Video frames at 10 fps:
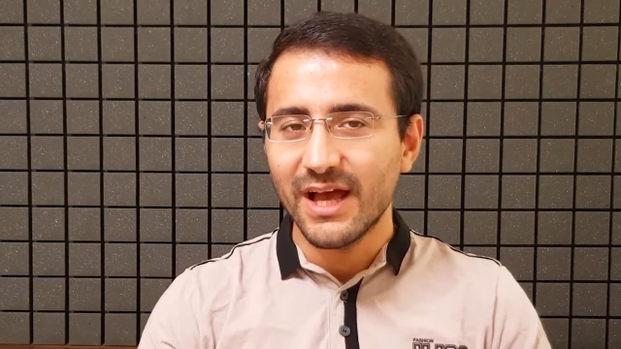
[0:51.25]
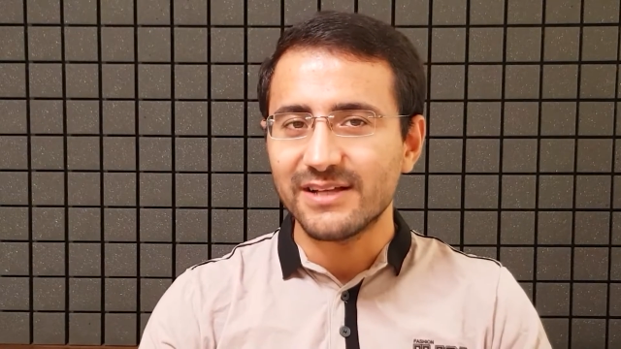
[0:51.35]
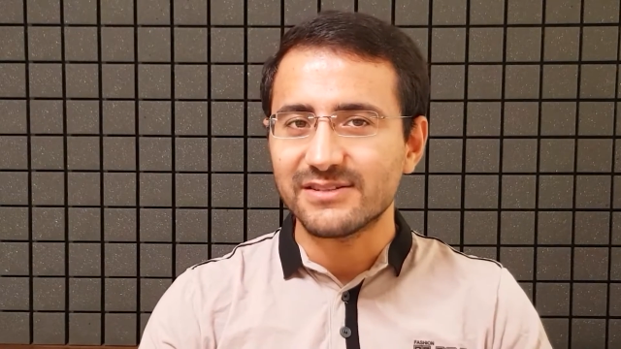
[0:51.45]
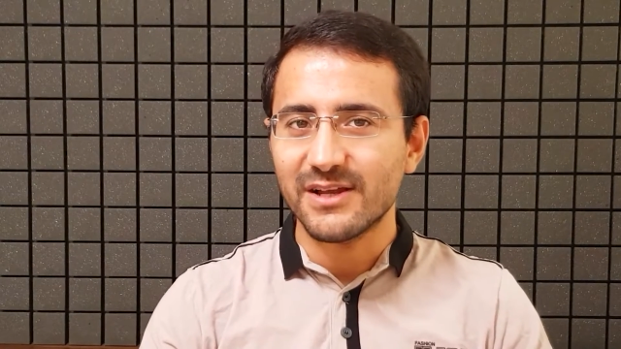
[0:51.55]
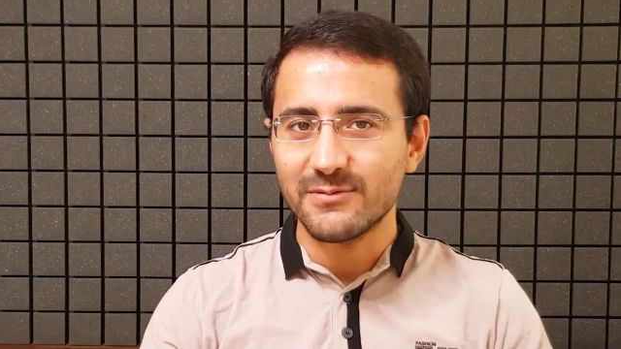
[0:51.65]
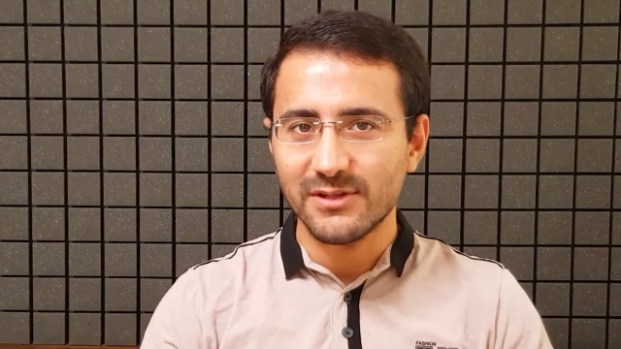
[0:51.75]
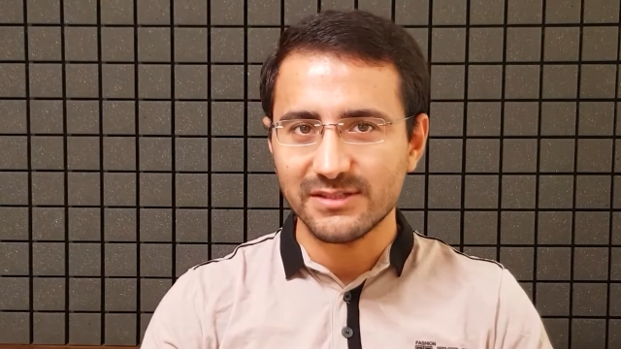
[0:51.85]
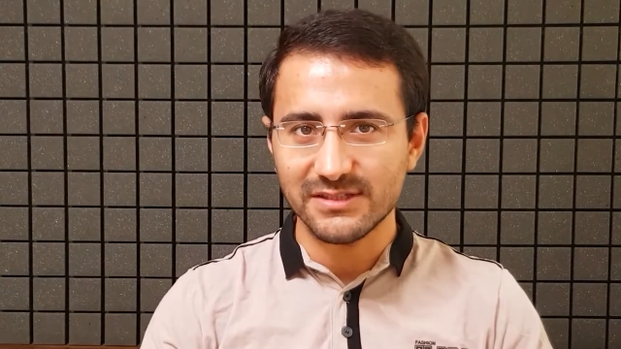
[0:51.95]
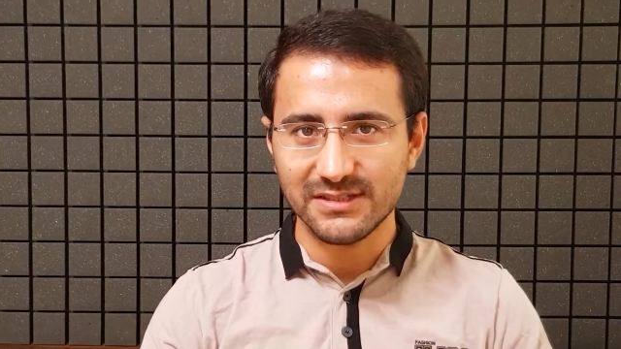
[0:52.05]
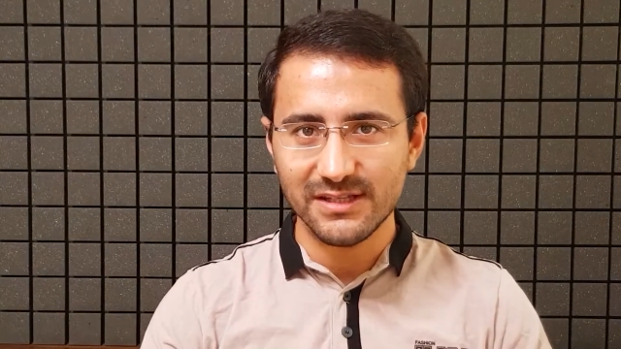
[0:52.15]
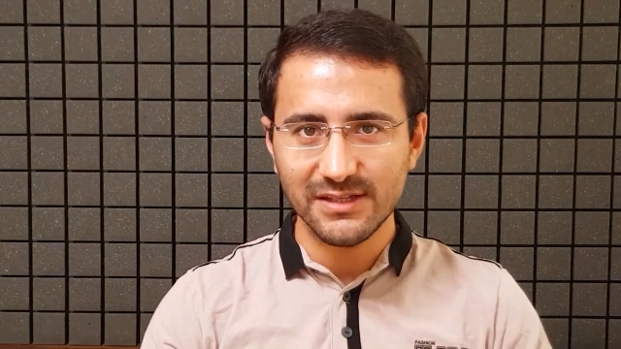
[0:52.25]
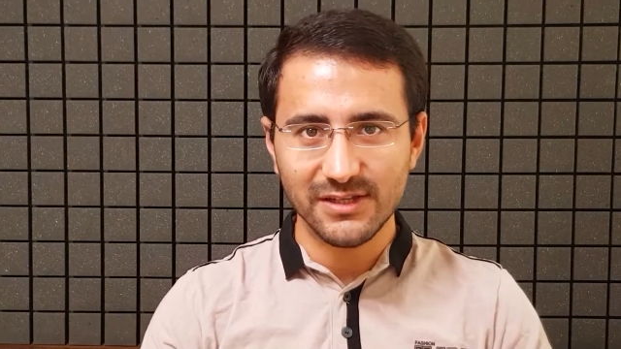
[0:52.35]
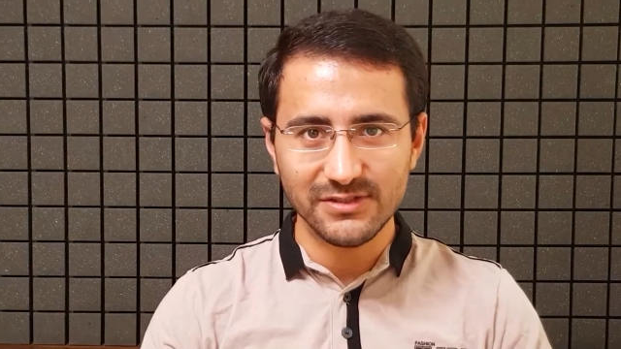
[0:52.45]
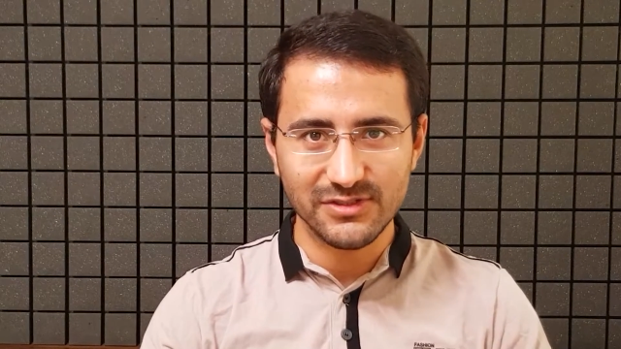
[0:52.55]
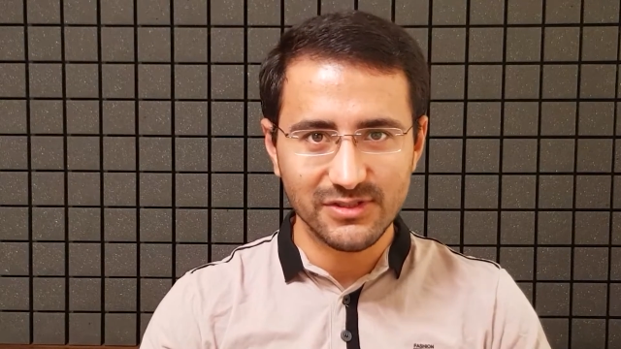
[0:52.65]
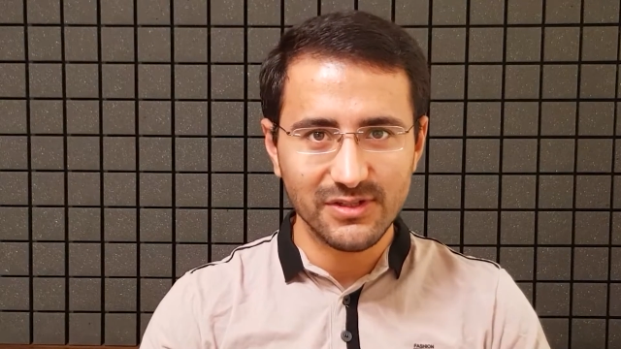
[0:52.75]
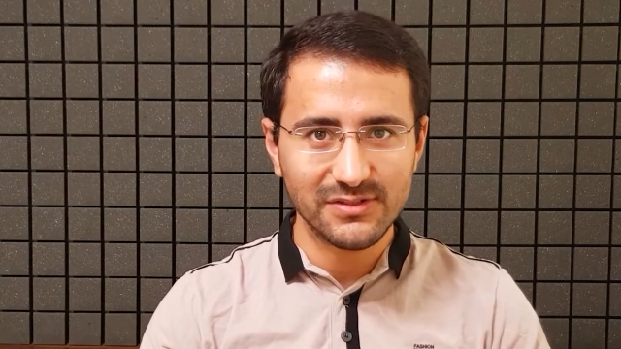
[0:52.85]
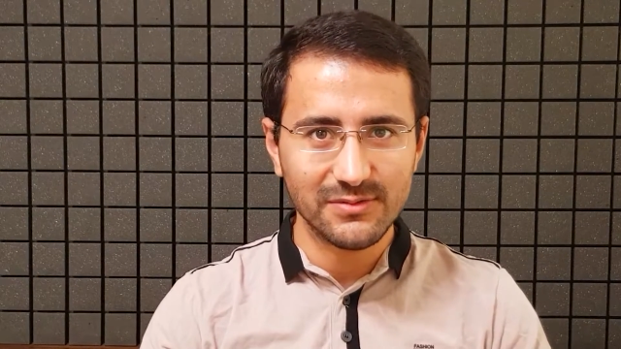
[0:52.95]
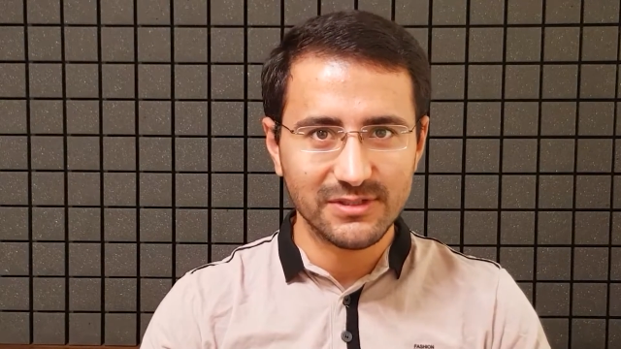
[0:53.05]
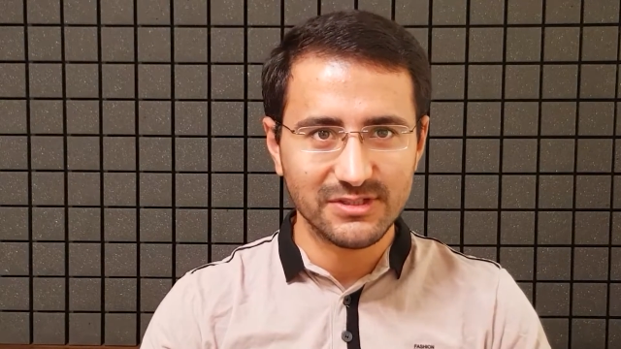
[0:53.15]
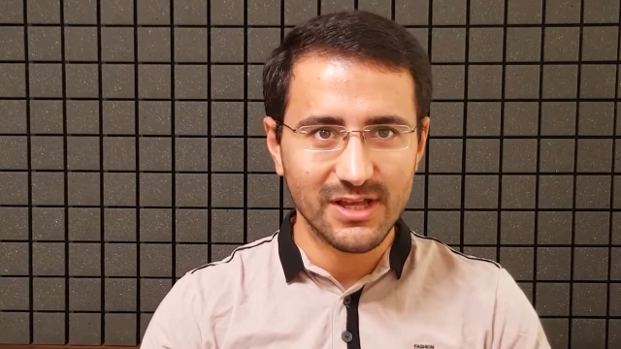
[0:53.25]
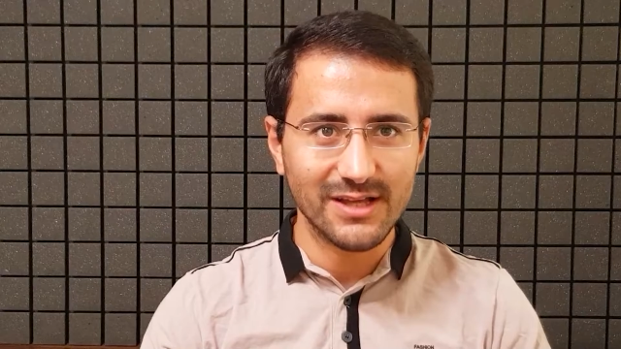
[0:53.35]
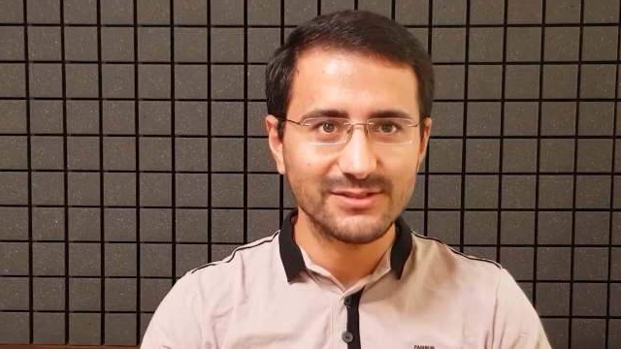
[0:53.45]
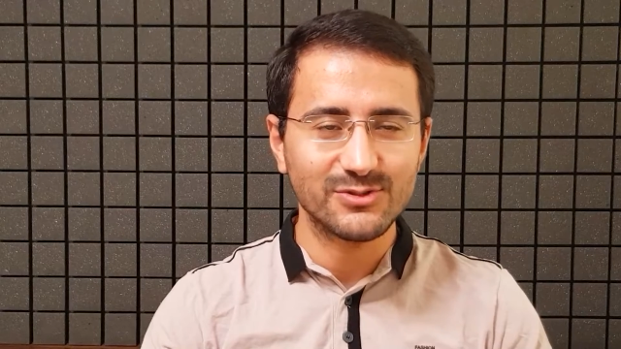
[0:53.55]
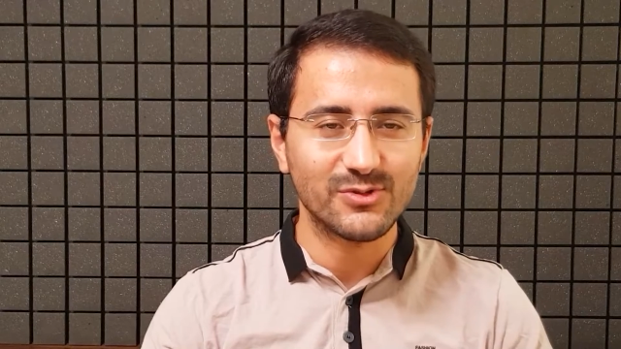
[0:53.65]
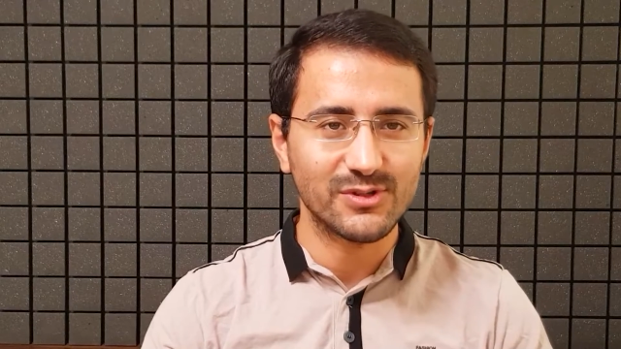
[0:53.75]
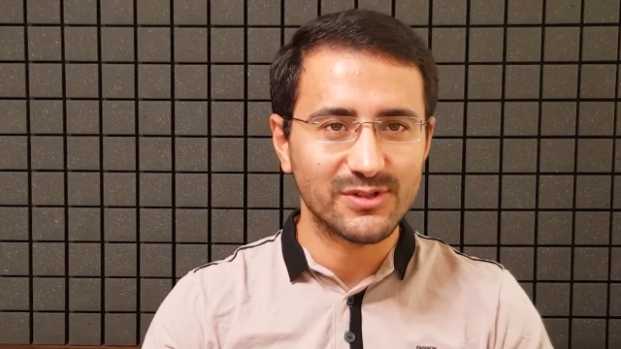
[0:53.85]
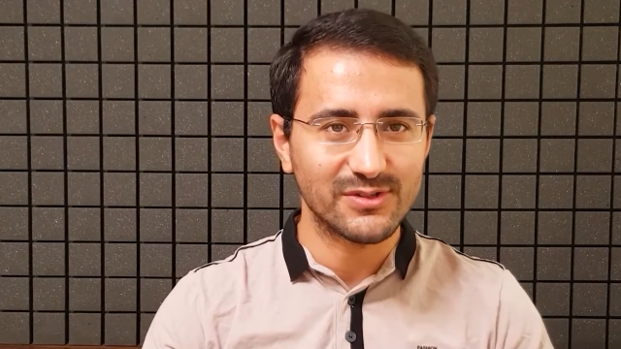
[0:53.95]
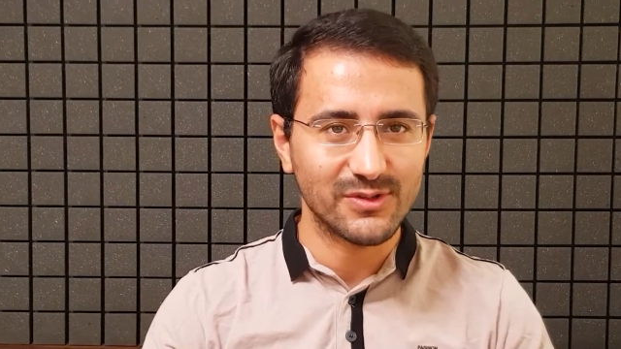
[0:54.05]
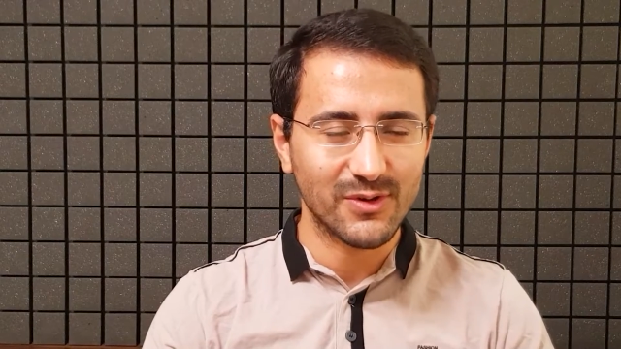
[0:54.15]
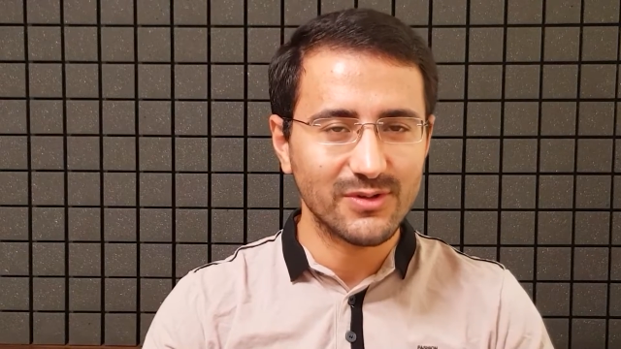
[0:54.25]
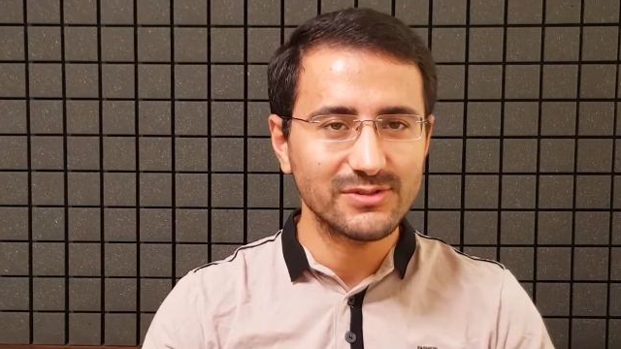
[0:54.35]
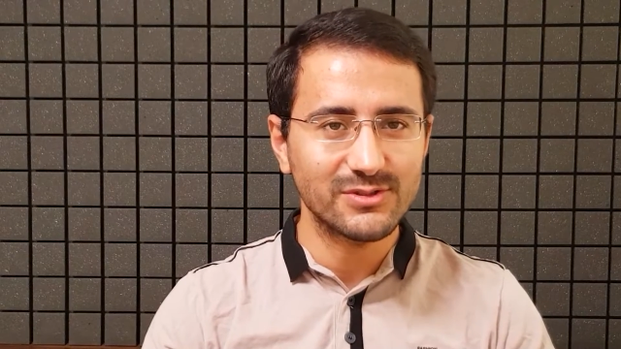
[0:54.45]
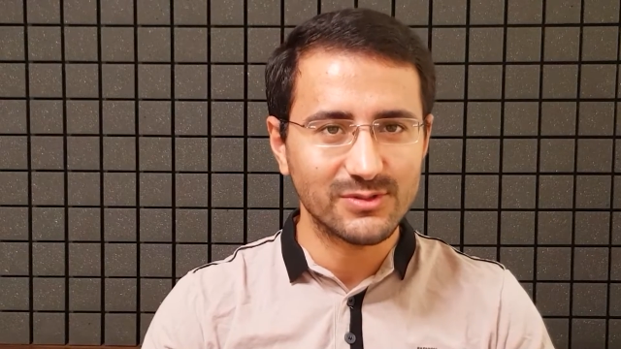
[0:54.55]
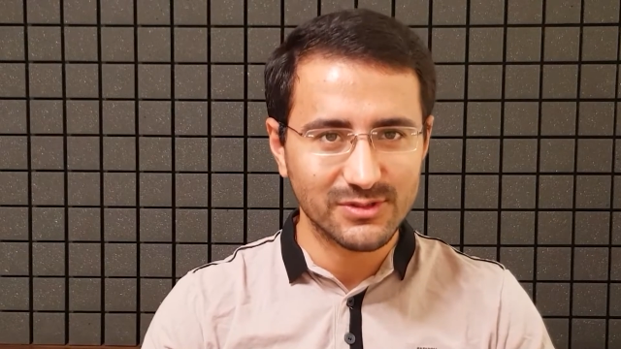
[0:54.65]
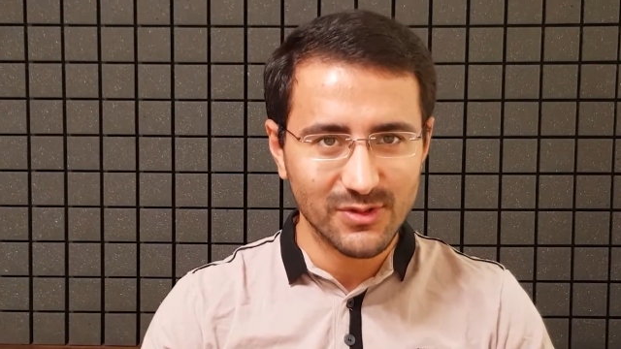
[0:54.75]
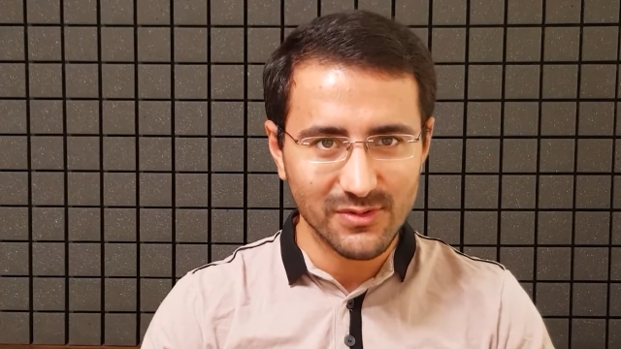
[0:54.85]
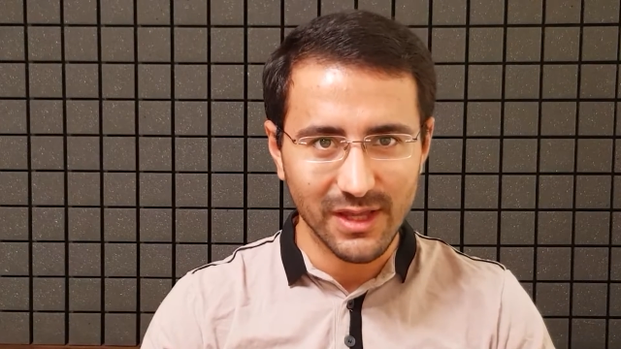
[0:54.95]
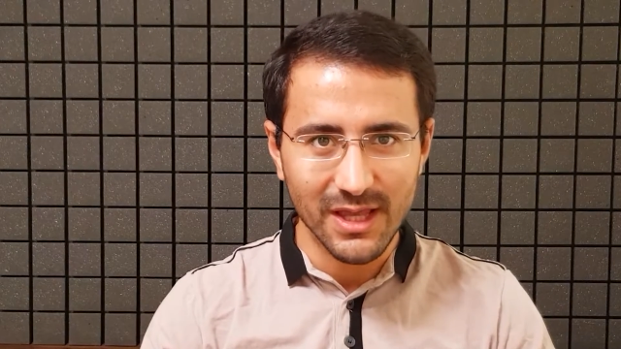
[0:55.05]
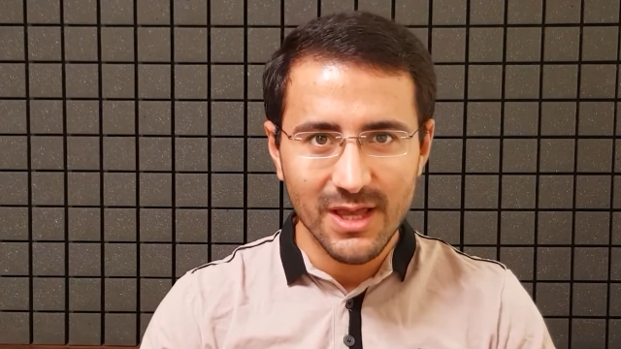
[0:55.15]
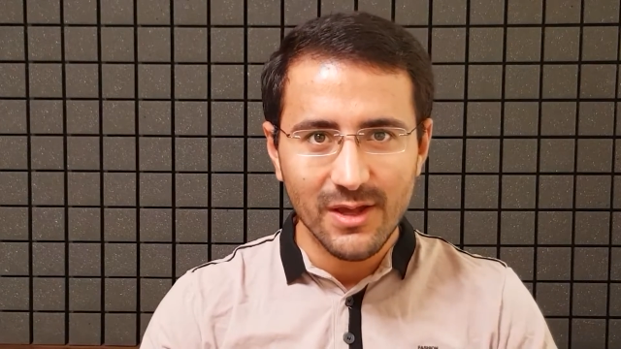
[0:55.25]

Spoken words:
As Rahim later said, he considered them as signs to return the coins to its owner.